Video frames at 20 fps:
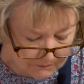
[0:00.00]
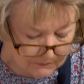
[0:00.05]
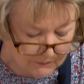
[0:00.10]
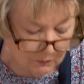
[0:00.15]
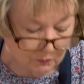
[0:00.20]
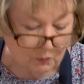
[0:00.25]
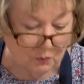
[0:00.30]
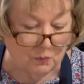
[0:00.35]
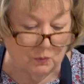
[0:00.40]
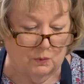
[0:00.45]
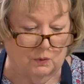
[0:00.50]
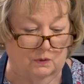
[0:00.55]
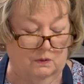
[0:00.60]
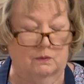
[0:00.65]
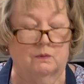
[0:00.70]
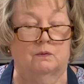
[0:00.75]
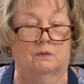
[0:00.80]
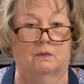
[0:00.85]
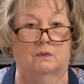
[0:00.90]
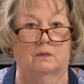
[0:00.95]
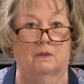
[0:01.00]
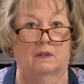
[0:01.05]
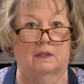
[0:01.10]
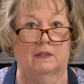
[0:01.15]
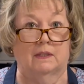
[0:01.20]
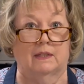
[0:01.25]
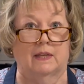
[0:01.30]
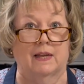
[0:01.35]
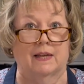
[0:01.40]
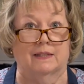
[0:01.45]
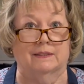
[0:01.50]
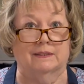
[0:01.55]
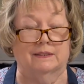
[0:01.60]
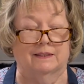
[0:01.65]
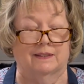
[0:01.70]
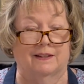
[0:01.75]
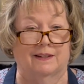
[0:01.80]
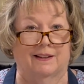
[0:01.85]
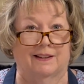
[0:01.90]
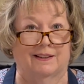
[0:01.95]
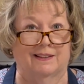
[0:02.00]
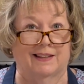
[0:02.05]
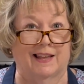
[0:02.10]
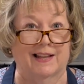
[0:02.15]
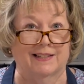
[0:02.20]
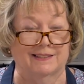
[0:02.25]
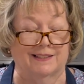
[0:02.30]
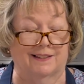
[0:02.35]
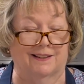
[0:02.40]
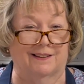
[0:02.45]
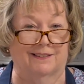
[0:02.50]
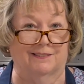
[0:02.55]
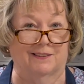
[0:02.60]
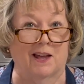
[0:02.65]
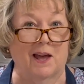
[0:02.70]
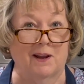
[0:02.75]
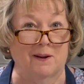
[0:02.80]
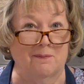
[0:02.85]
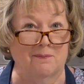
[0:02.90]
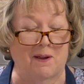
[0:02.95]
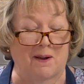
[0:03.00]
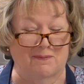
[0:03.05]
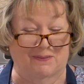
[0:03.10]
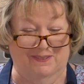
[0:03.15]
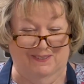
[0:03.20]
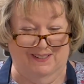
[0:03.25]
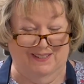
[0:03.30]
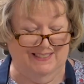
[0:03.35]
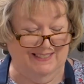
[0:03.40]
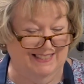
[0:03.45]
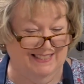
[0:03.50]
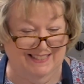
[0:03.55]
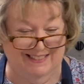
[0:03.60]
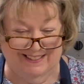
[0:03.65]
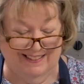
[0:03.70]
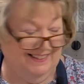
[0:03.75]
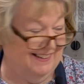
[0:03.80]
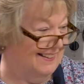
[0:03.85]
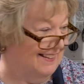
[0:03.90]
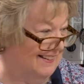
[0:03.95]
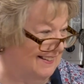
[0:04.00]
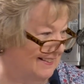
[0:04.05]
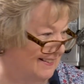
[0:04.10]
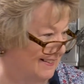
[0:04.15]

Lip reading: Woo! Yes, that's a lot of peppers. All right,